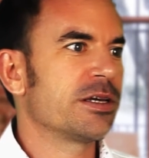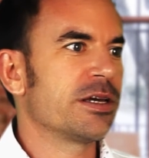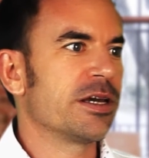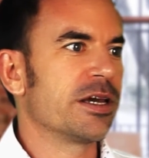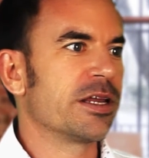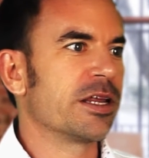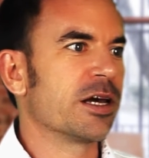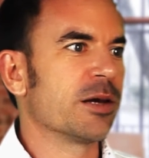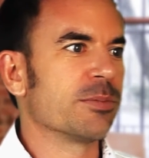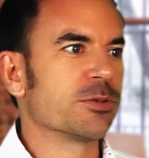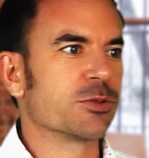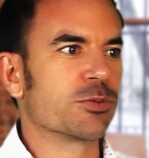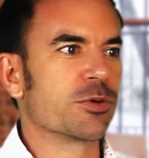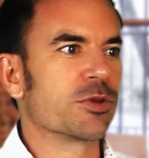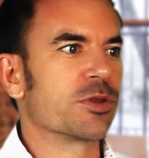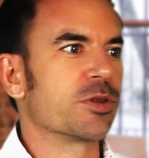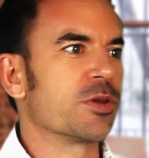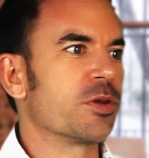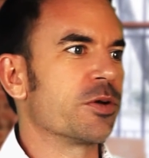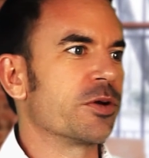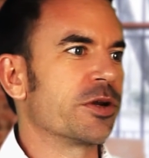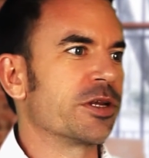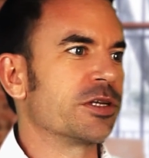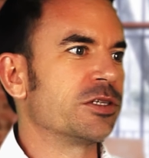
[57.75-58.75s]
It helps with
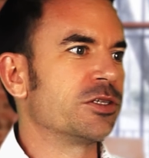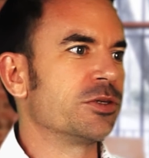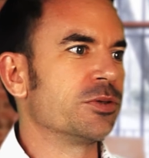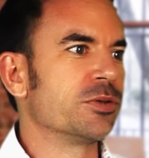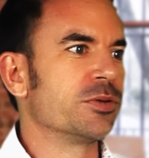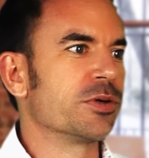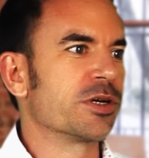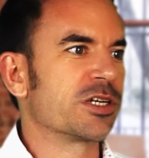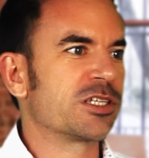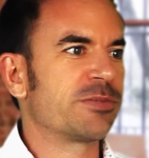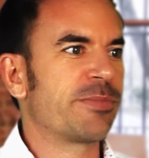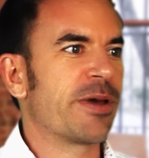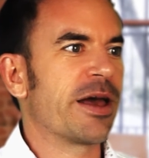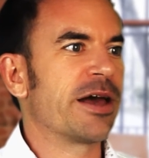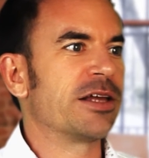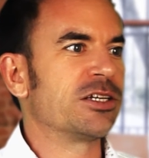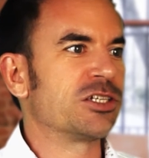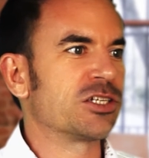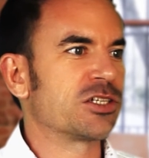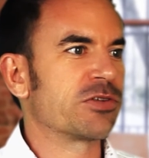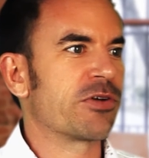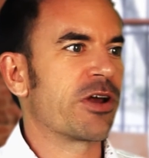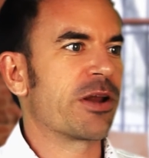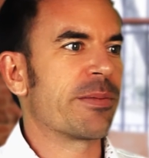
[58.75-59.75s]
learning to expand
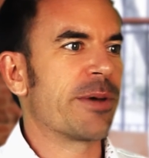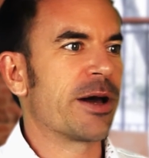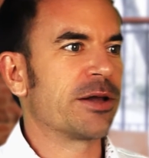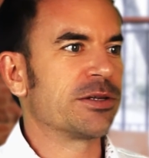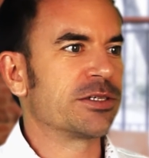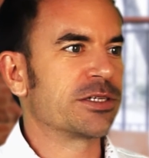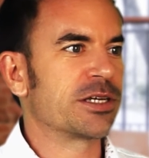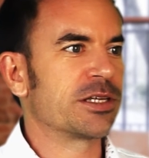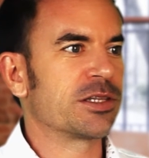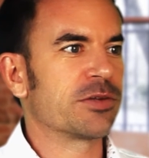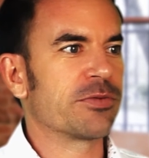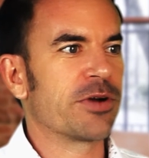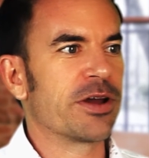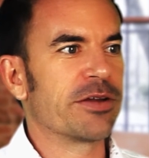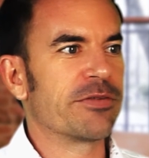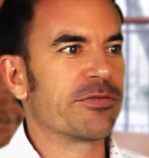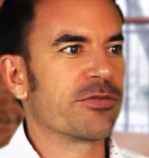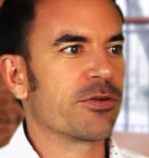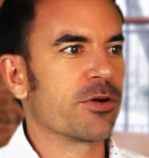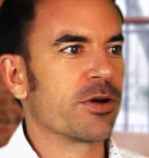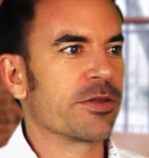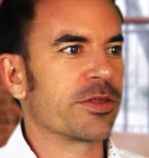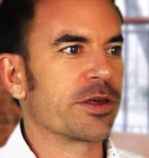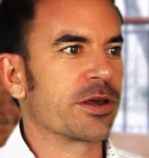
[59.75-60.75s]
just the right amount to get the right
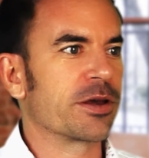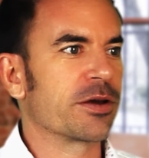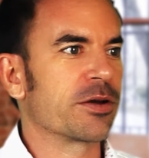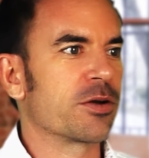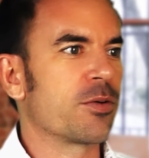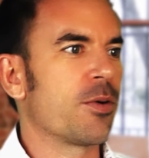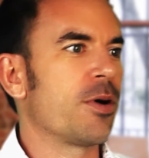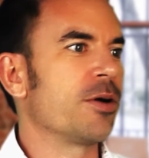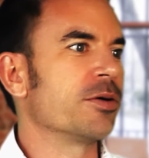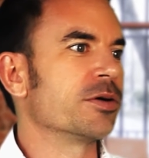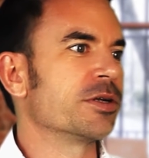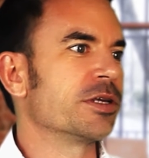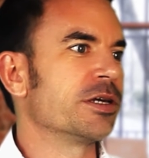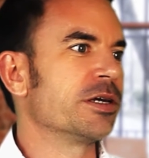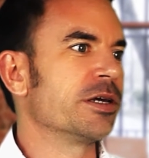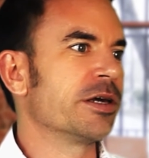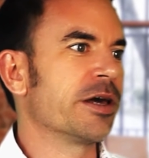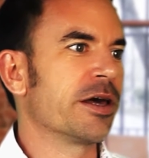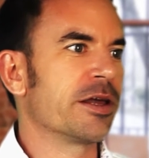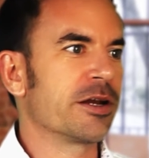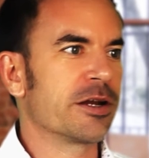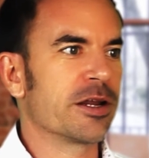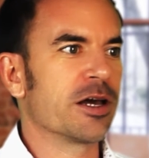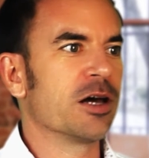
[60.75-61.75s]
frothing quality,
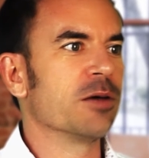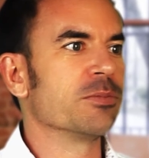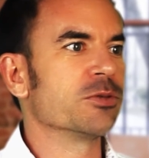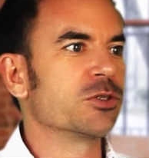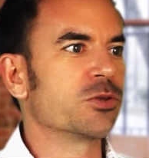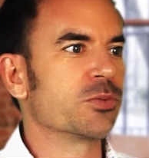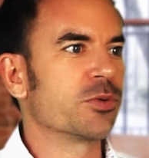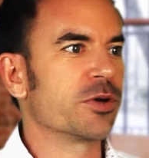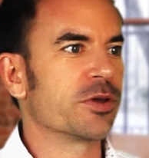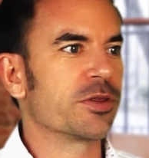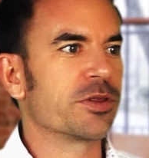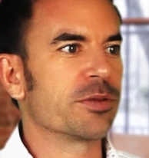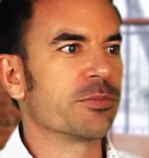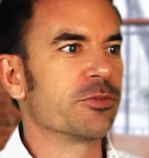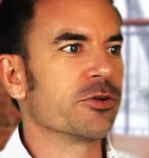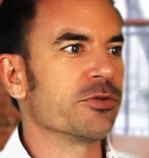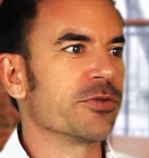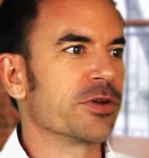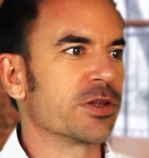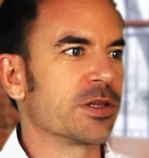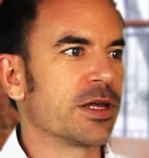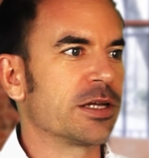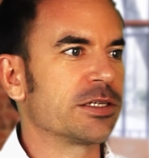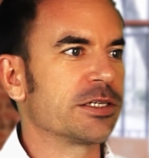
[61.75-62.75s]
and it helps with
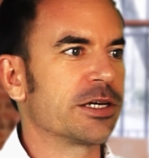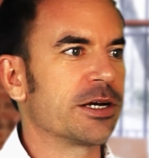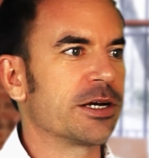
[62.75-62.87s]
improving latte